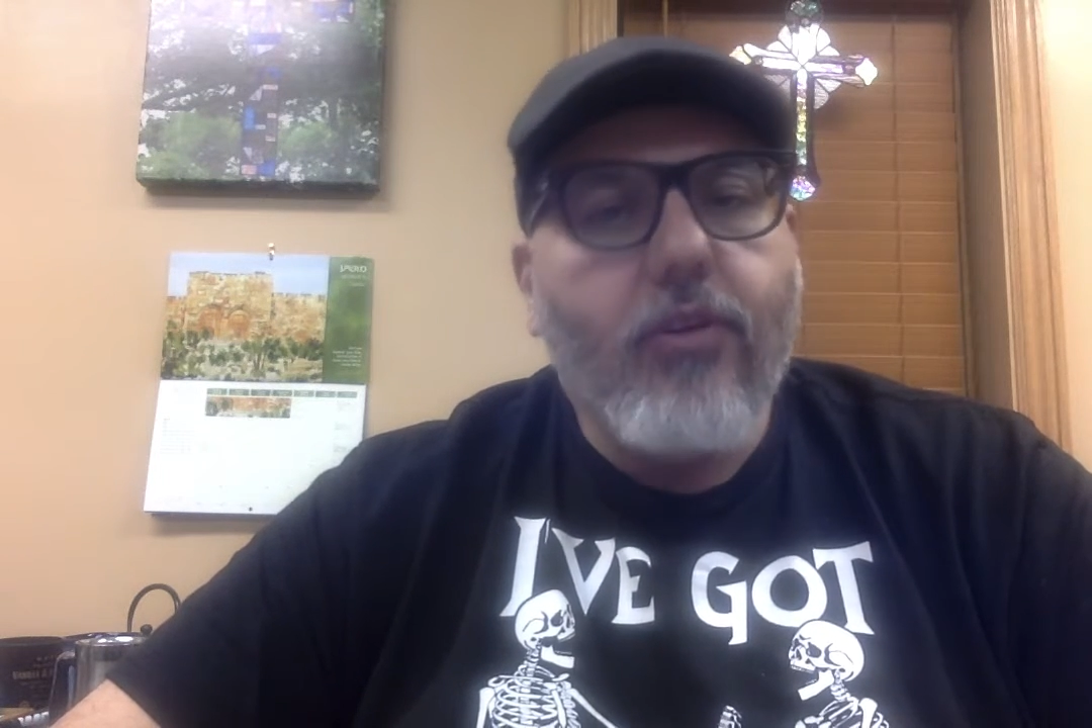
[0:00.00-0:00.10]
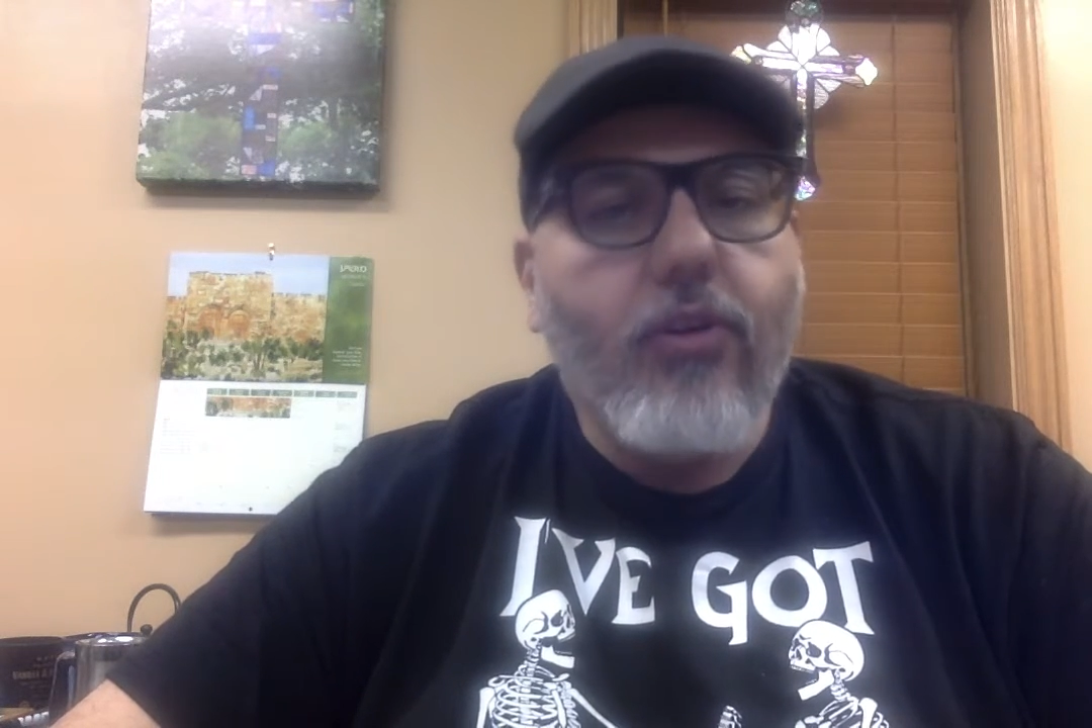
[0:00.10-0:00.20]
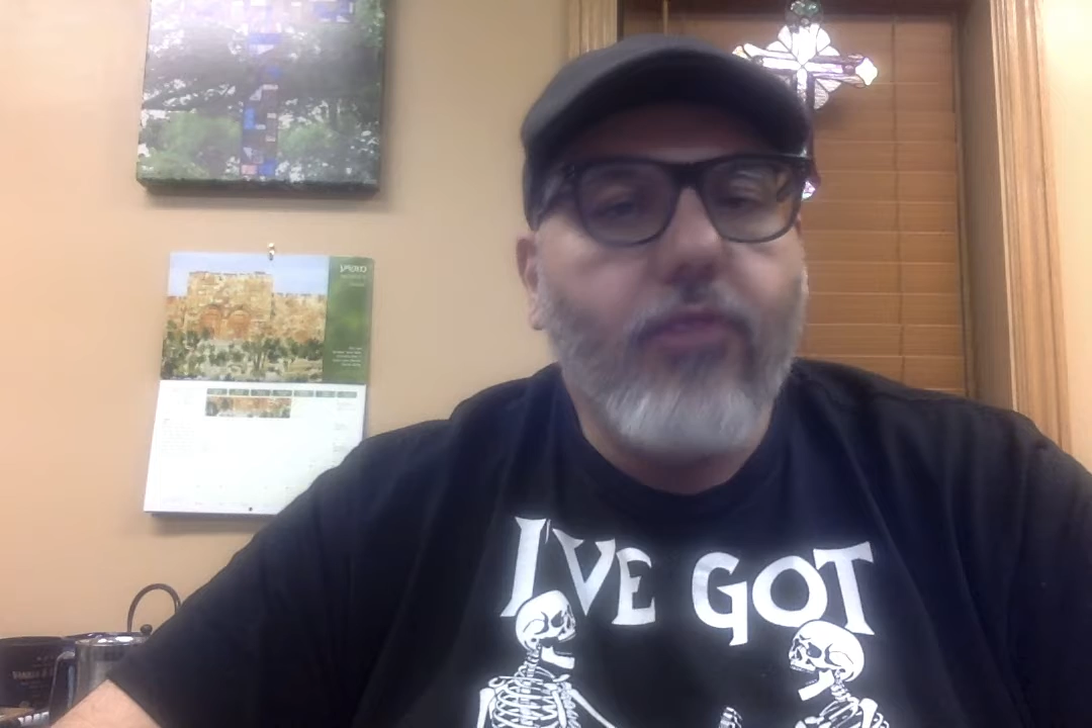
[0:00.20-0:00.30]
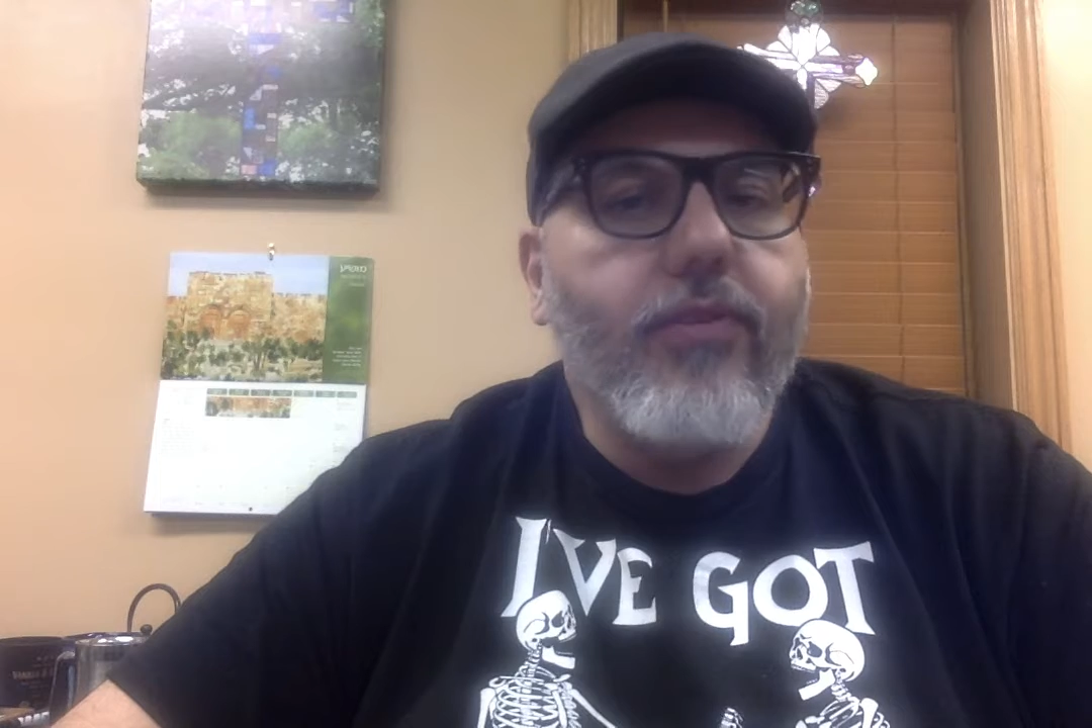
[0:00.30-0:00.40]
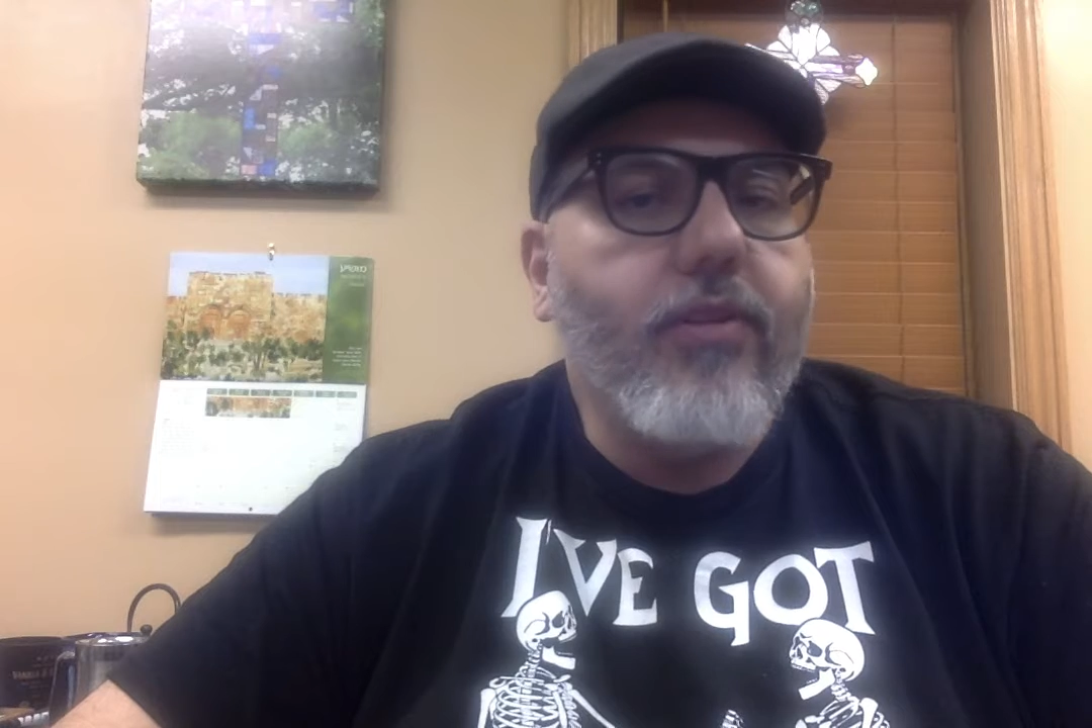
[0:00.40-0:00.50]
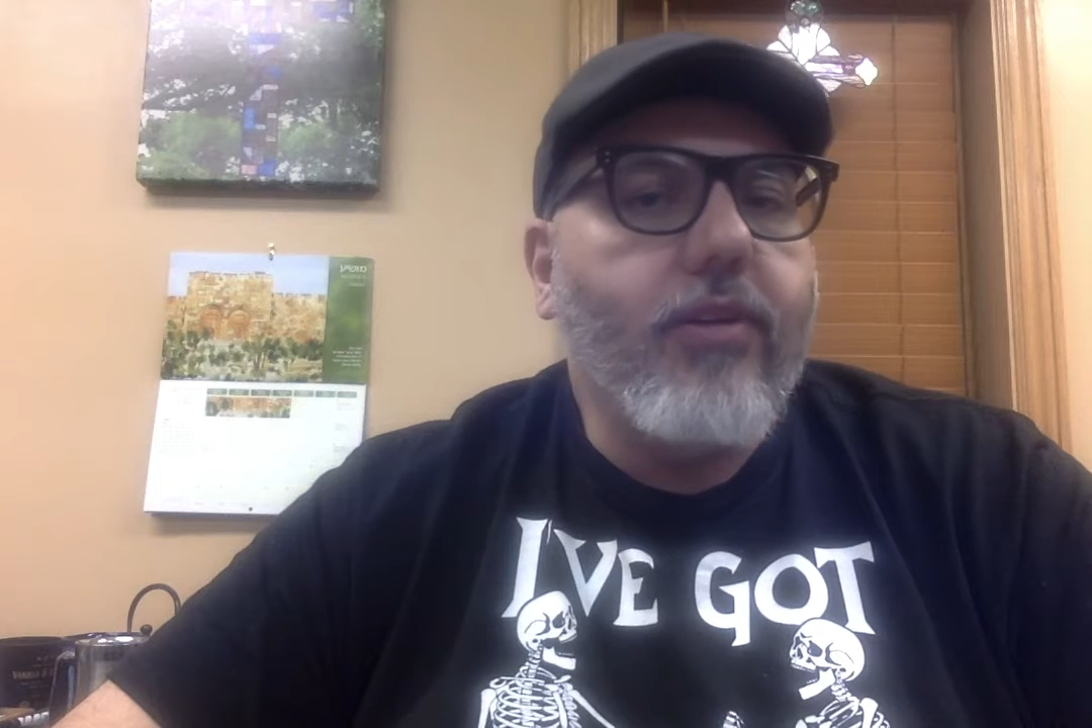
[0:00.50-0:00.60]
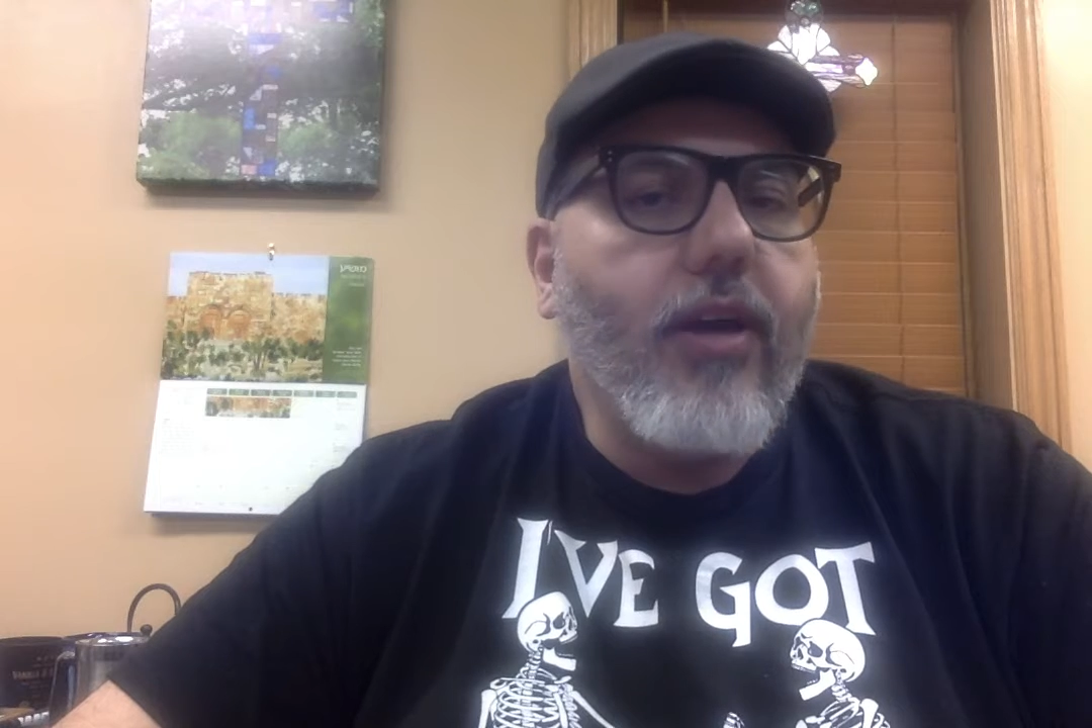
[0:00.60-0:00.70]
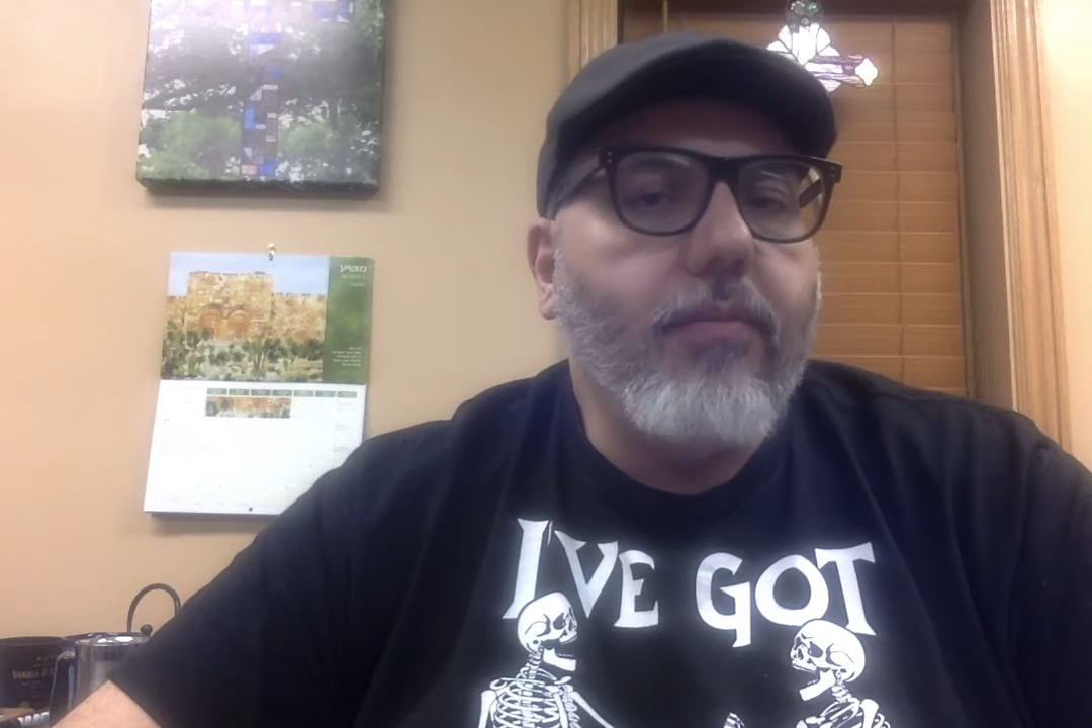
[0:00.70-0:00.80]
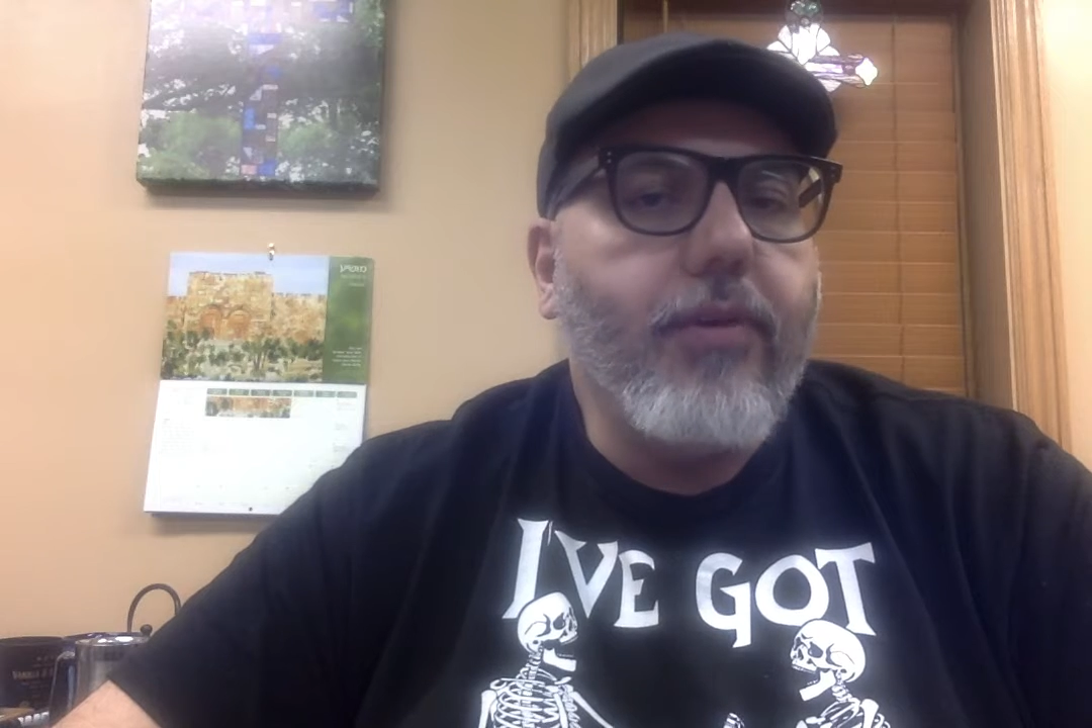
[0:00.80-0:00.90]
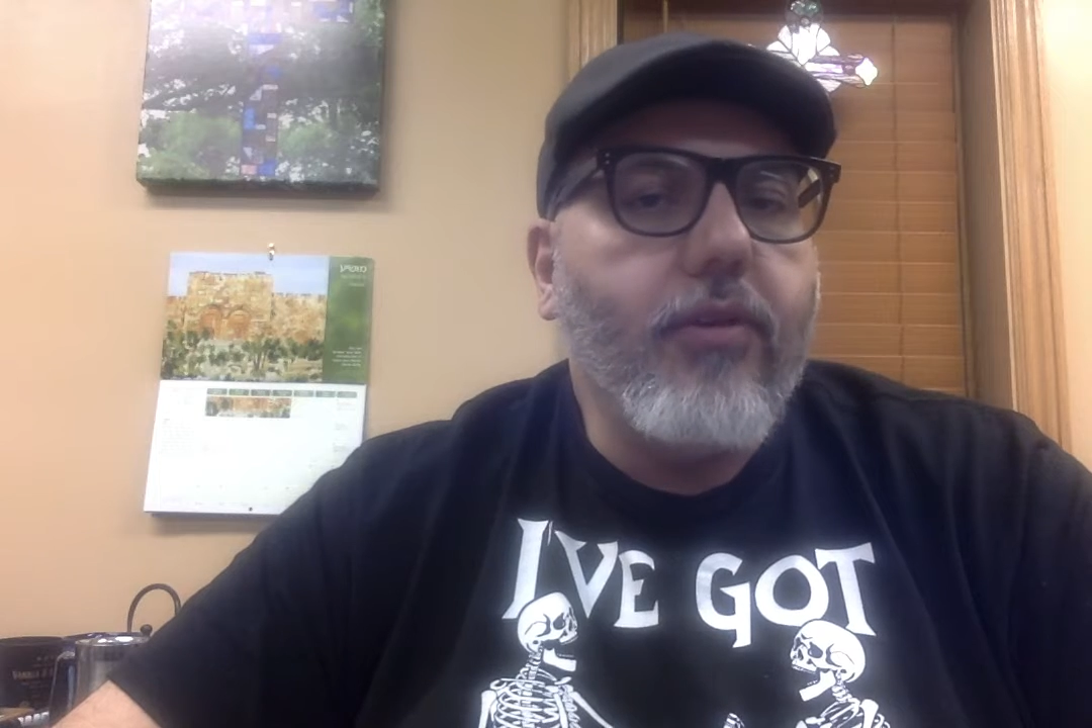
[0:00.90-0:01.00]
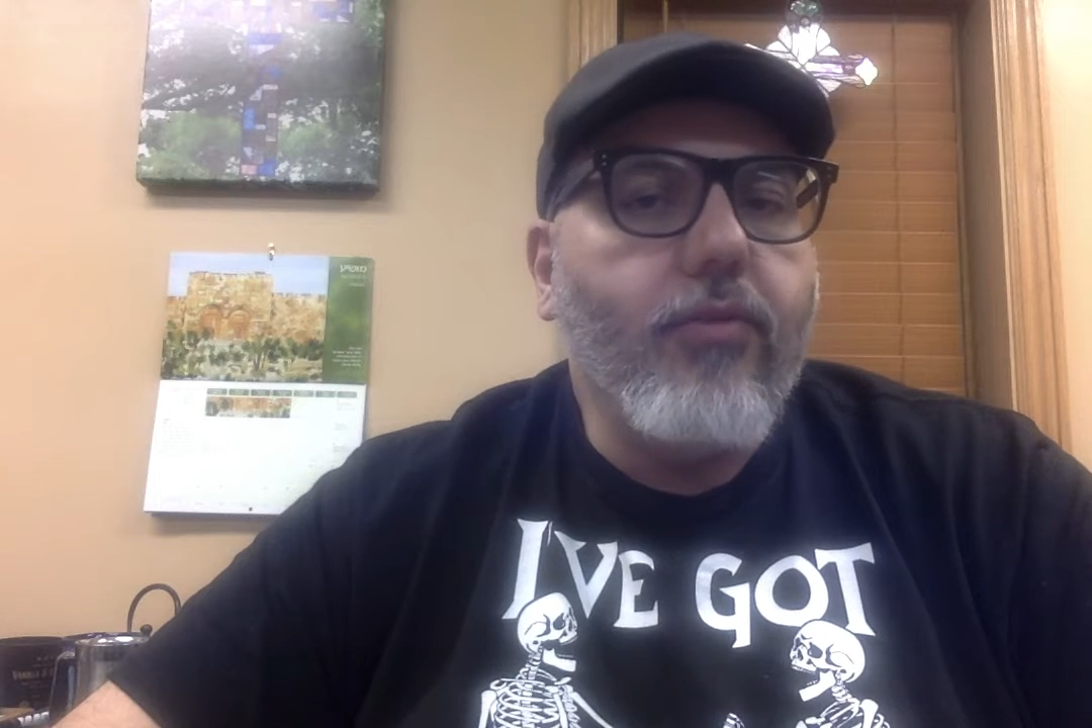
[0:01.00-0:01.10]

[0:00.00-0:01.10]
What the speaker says: are often the topic